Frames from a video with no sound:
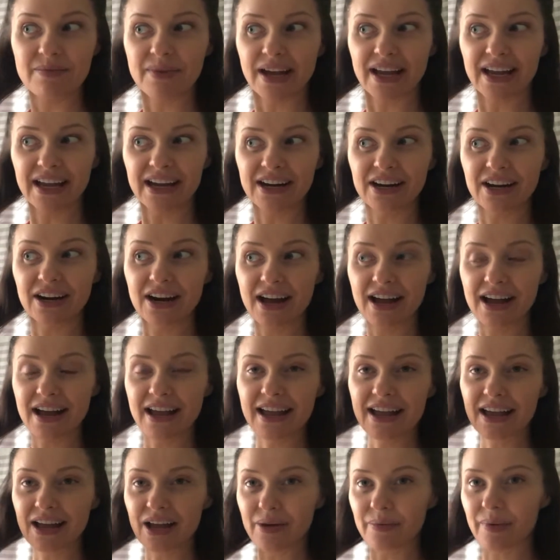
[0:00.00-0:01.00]
My hair.
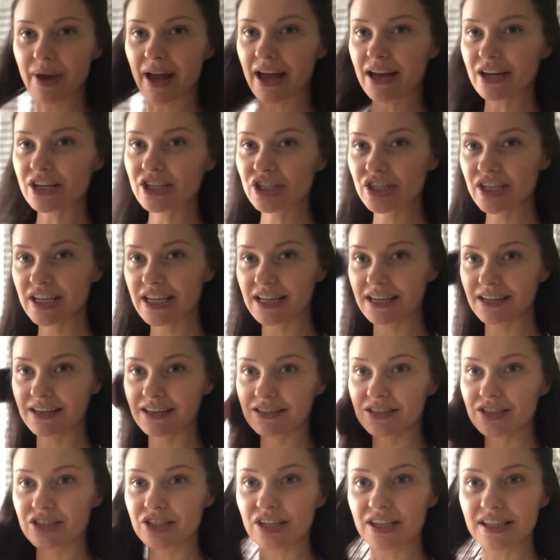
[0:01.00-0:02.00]
I actually
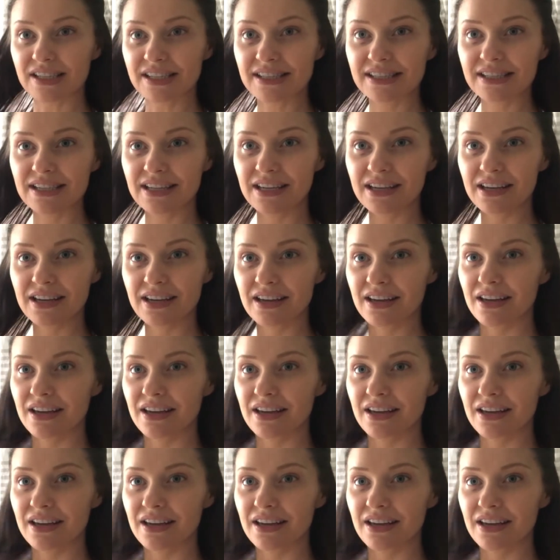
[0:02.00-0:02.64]
just